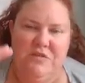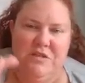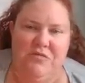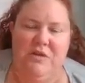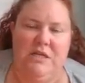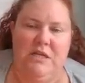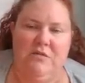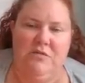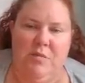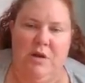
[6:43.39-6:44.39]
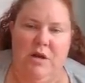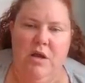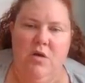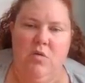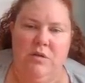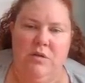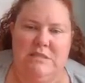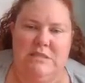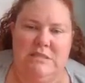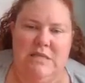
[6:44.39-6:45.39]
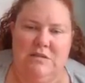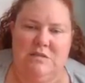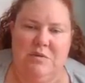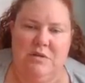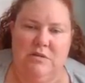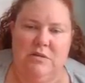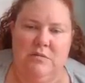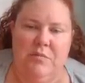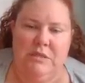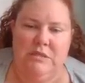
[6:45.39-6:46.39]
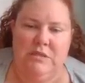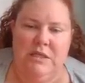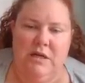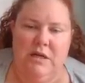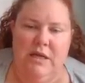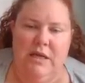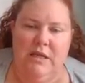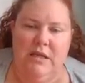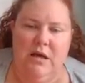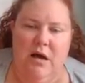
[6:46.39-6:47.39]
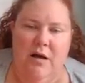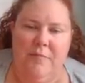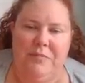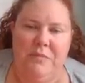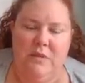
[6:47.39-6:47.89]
definitive number where this is cells per milliliter in um,